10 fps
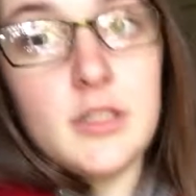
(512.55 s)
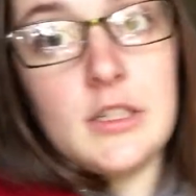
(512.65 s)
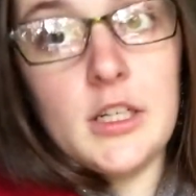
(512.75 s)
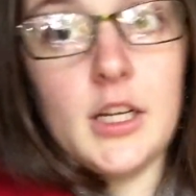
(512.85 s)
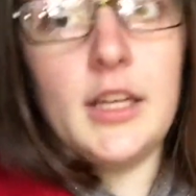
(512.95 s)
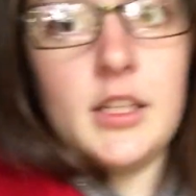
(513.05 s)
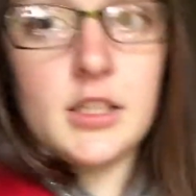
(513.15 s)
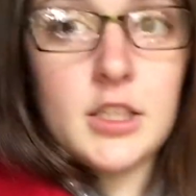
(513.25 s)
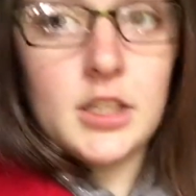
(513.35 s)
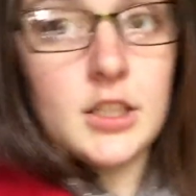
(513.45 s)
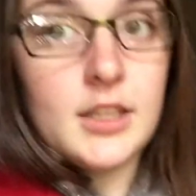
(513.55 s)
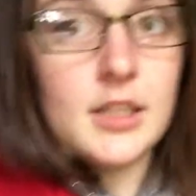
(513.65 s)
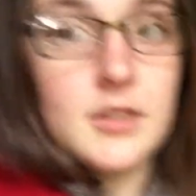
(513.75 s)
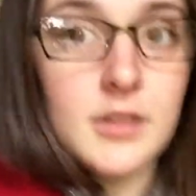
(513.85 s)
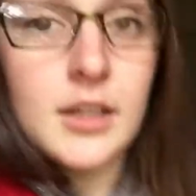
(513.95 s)
she did not answer.
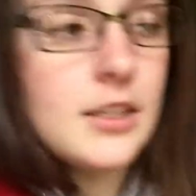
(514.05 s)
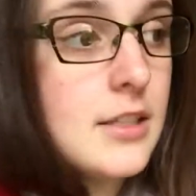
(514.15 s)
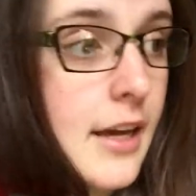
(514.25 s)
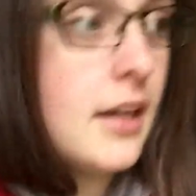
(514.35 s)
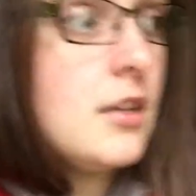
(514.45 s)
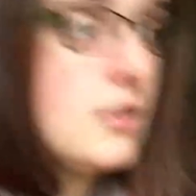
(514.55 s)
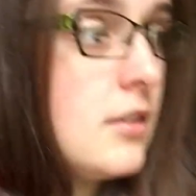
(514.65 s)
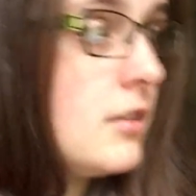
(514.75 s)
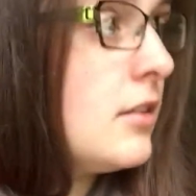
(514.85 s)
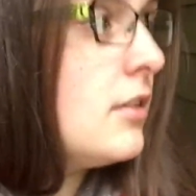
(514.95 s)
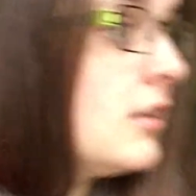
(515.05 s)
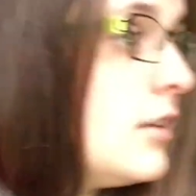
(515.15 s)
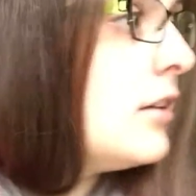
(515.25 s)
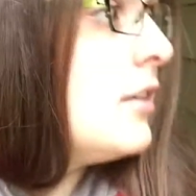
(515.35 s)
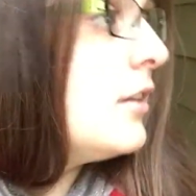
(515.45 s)
That's really sad.
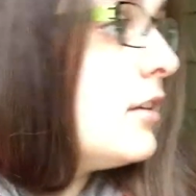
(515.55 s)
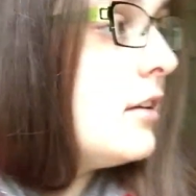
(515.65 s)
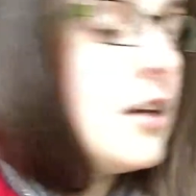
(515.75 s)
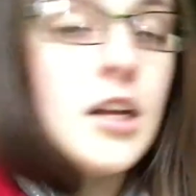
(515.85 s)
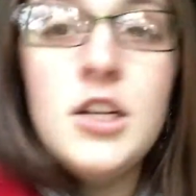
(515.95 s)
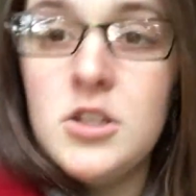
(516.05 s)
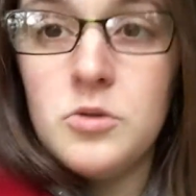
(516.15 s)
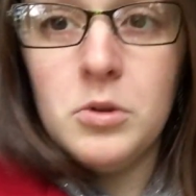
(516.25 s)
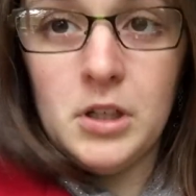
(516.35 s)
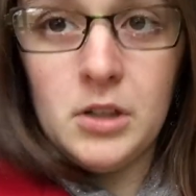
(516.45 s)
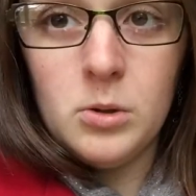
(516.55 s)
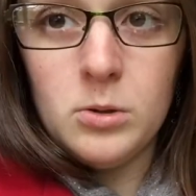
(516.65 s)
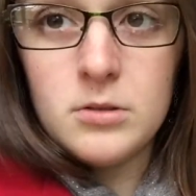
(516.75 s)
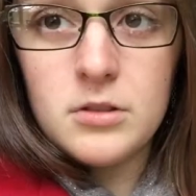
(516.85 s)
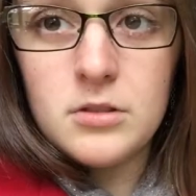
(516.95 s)
It is really
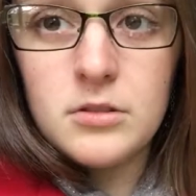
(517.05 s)
cold.